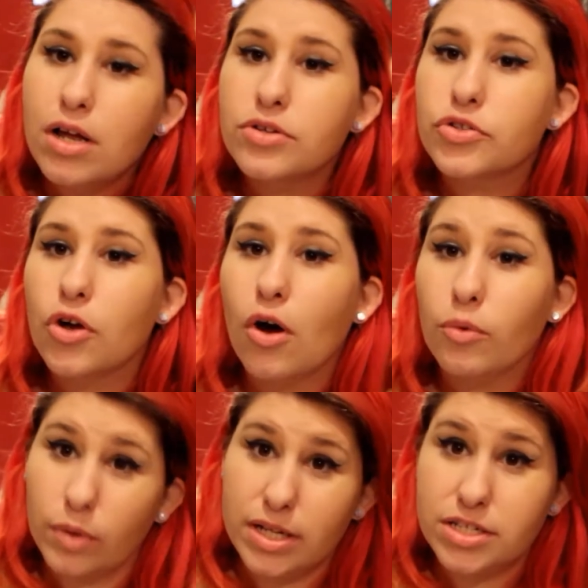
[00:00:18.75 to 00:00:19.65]
So
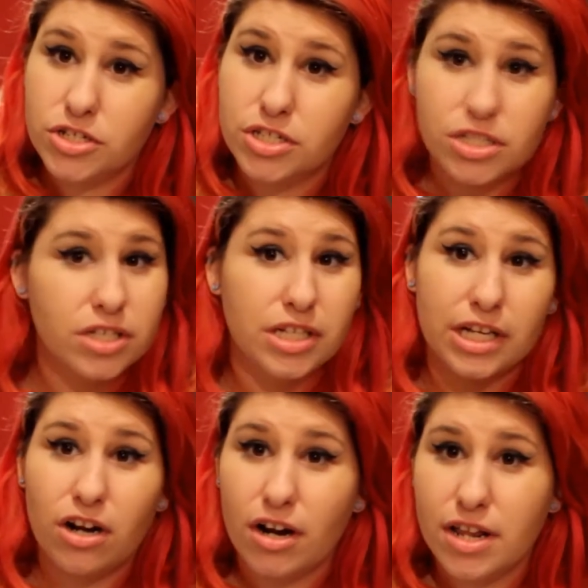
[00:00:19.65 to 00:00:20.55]
let's just
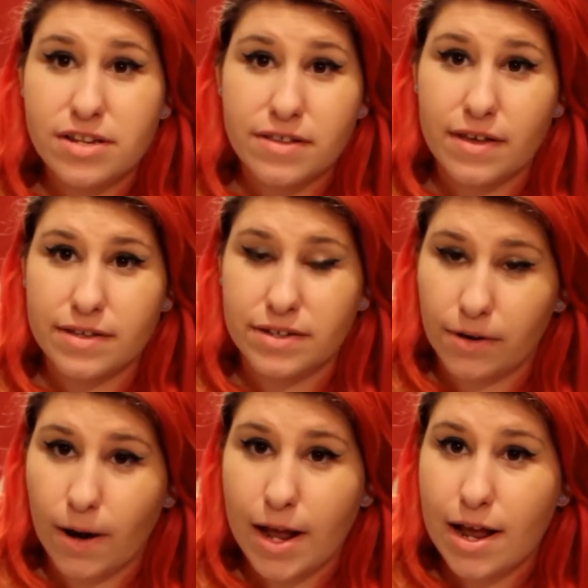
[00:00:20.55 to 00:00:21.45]
get on into this,
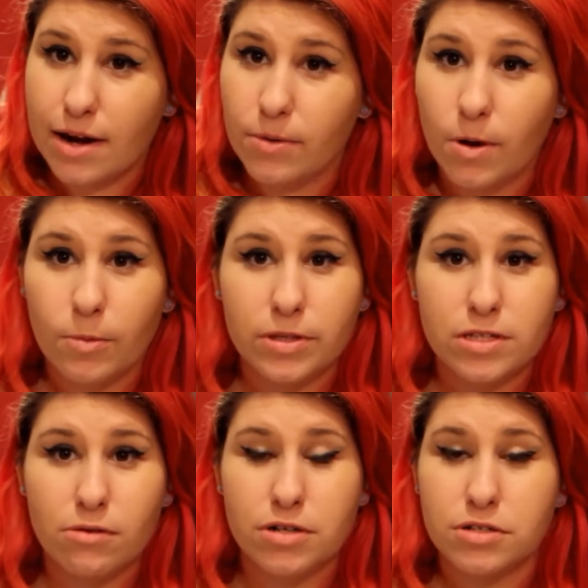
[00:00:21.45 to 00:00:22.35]
alright? I don't know what
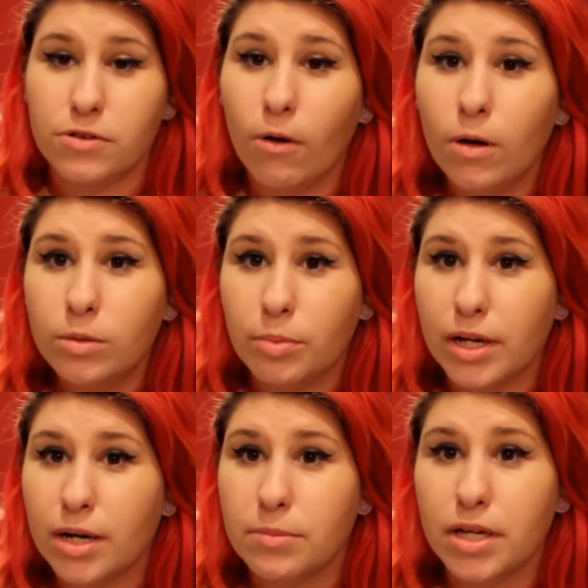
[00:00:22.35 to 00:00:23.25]
these questions hold,
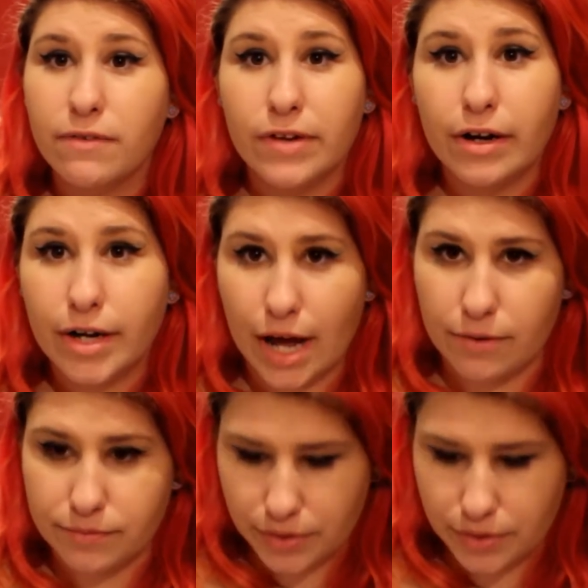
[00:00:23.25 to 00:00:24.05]
but I'm gonna figure it out.